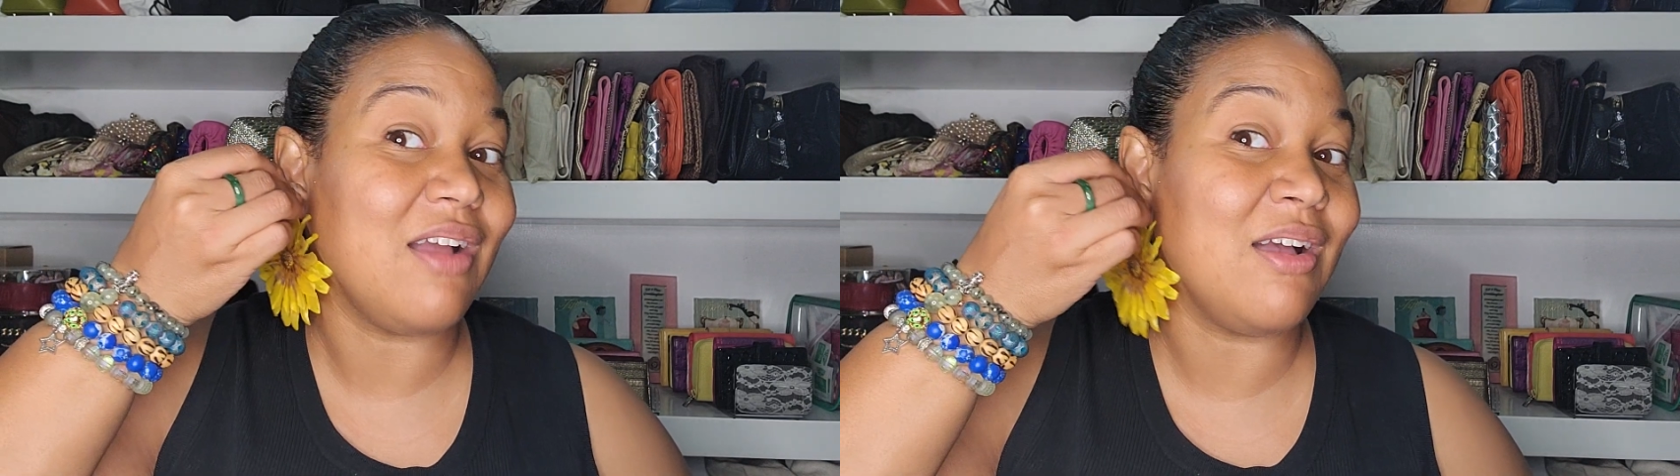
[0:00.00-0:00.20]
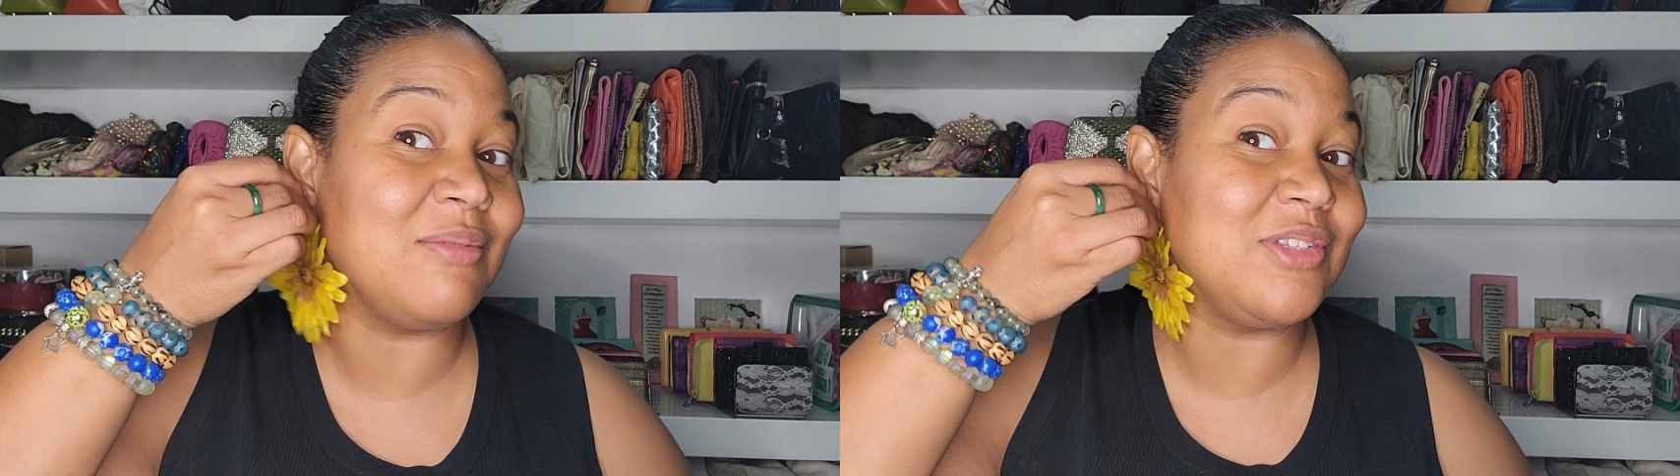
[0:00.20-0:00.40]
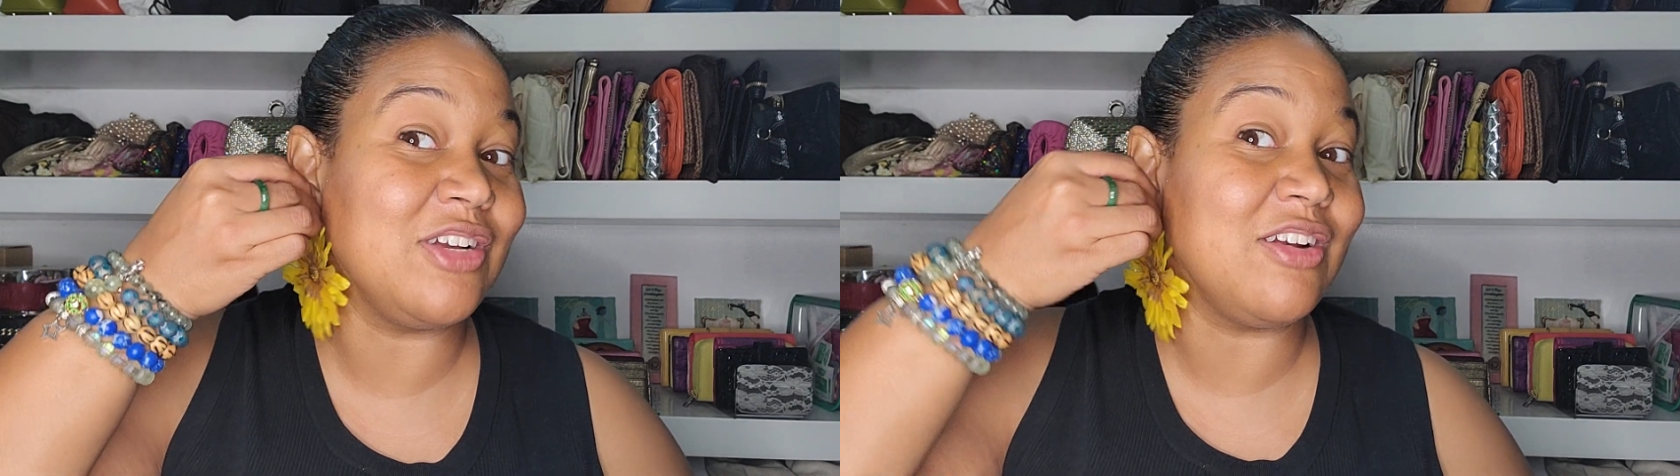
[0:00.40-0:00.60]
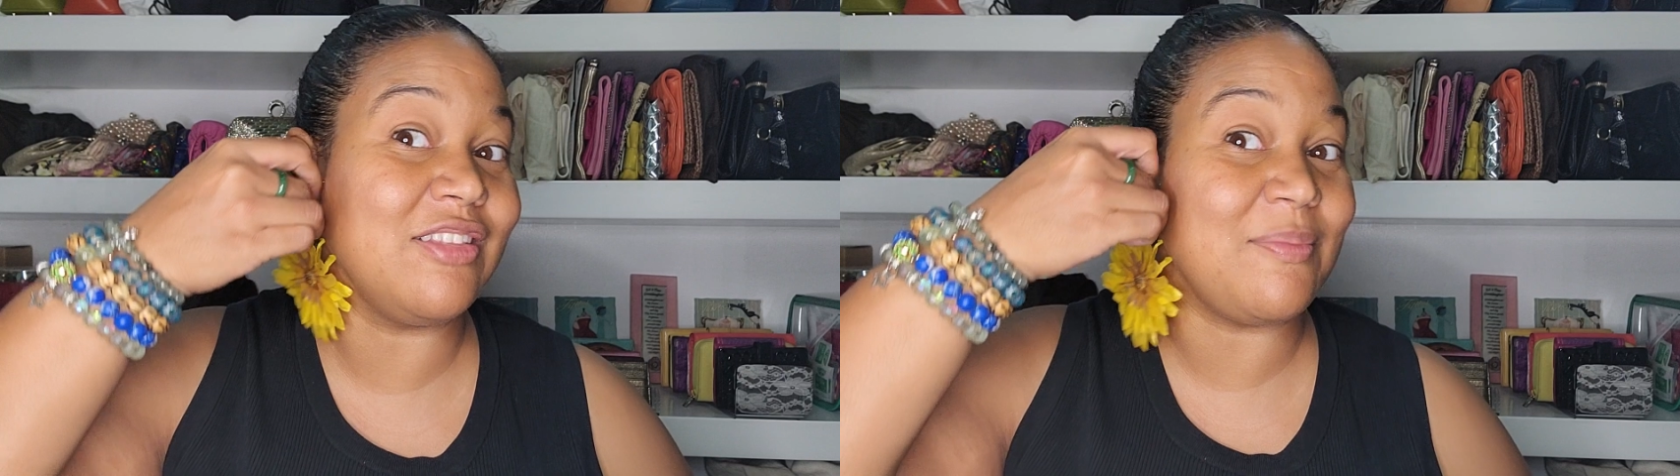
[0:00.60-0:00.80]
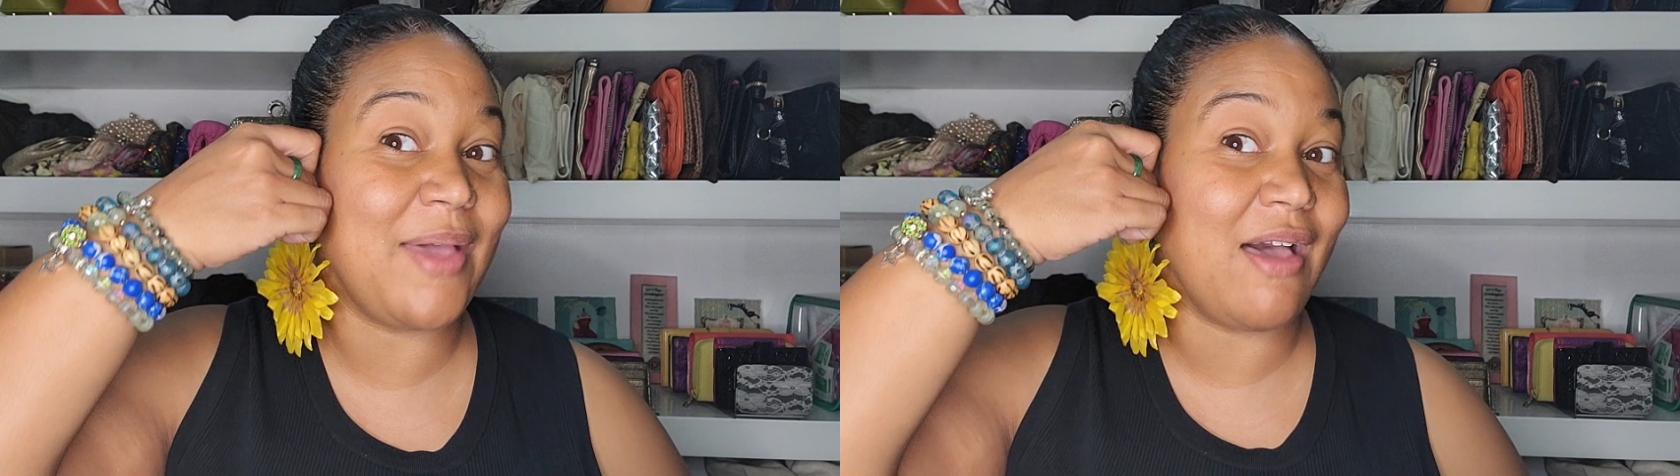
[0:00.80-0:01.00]
turn
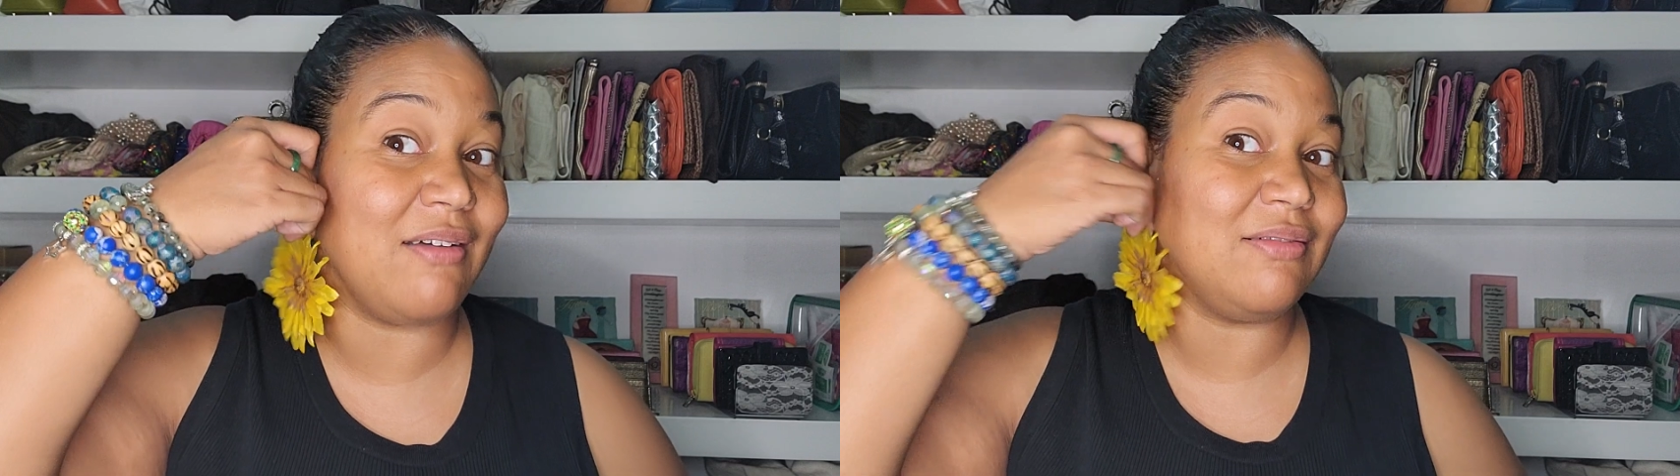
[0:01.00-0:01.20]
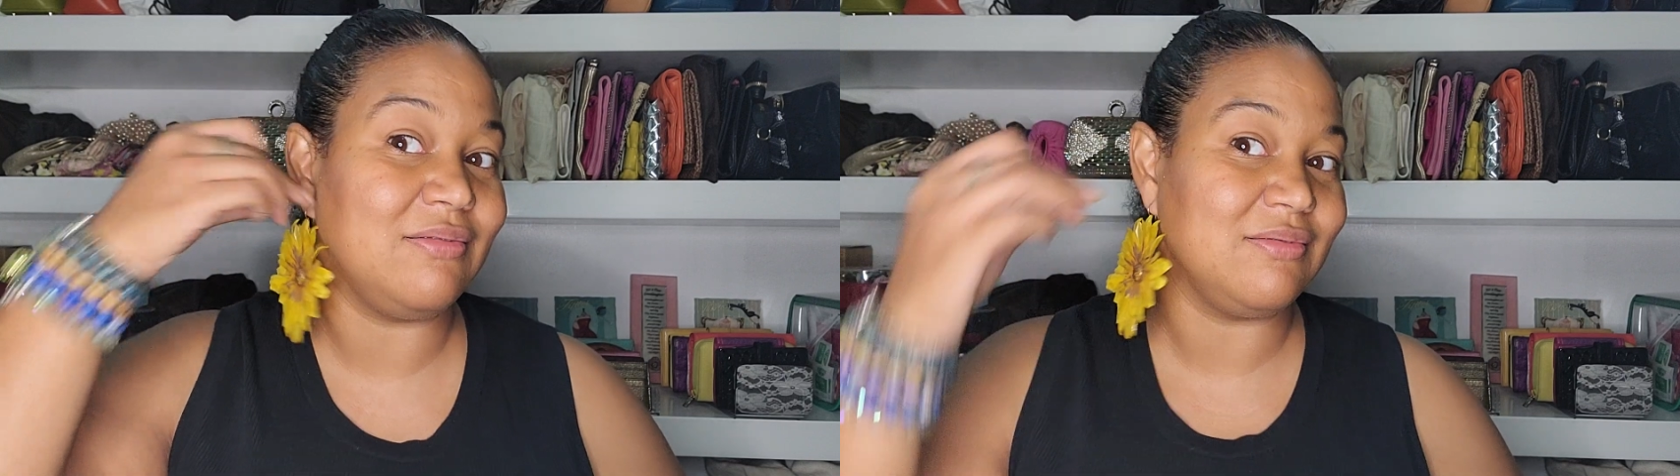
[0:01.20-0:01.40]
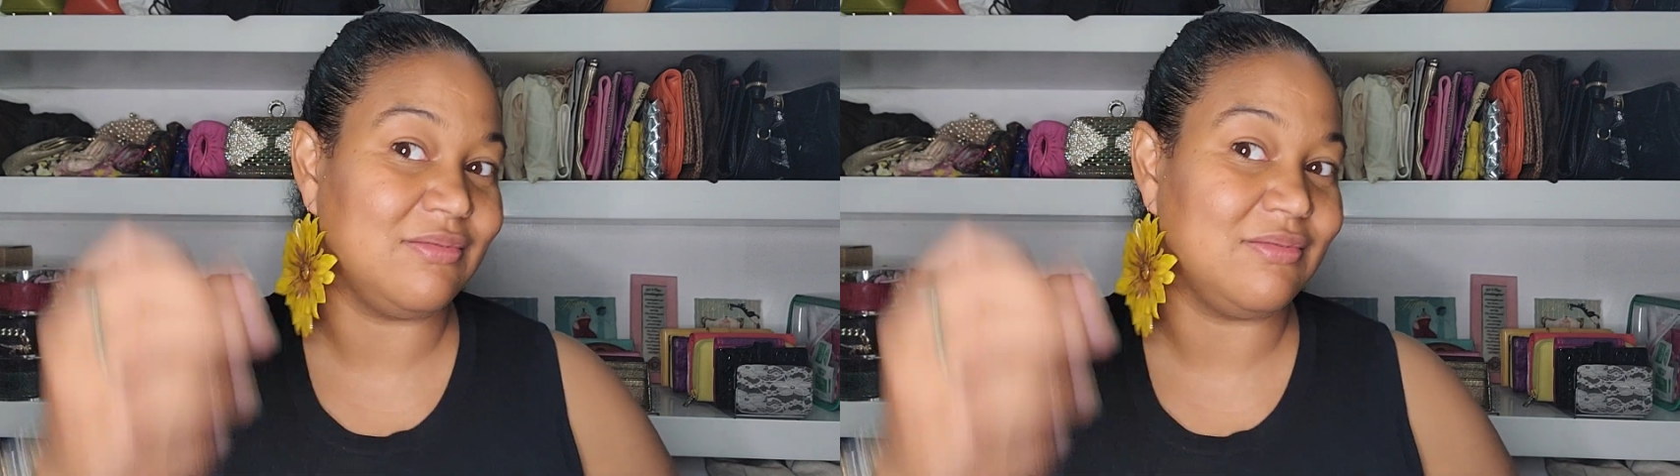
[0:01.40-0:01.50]
on the bell,